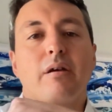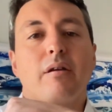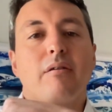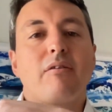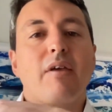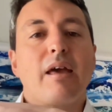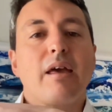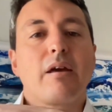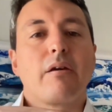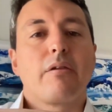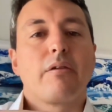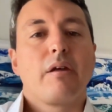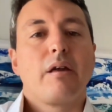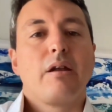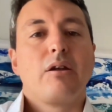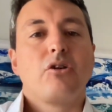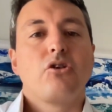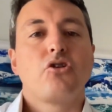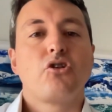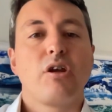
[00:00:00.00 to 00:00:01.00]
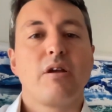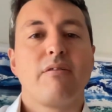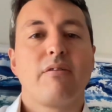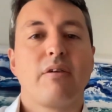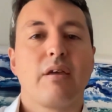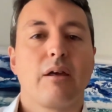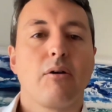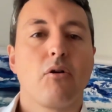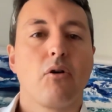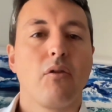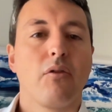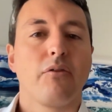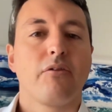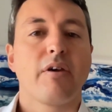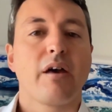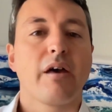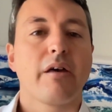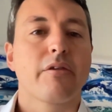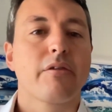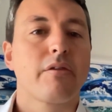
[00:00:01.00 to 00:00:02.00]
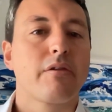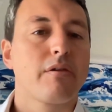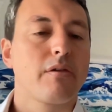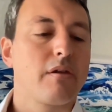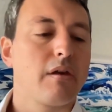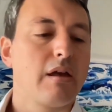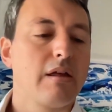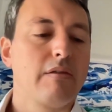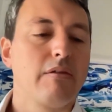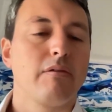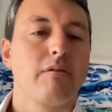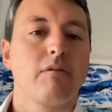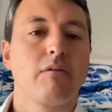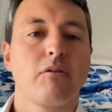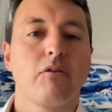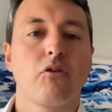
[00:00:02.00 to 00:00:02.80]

takers in cheating on tests in